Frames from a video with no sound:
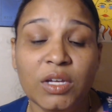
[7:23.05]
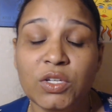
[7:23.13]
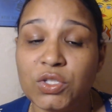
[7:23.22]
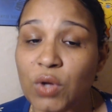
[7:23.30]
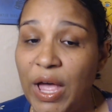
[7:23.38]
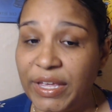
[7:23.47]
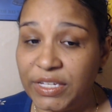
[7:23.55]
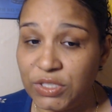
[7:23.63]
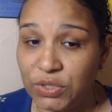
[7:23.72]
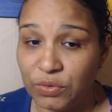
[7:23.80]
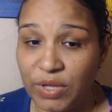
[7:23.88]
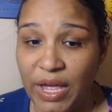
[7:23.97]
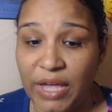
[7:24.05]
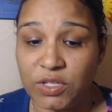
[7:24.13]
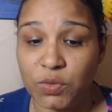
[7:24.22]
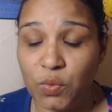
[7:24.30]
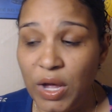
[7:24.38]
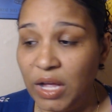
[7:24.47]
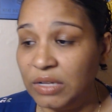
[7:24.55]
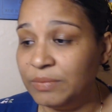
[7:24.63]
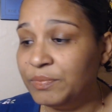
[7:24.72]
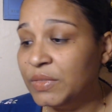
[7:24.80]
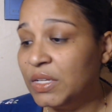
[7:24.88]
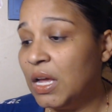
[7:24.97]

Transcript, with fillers: So I can do that as well.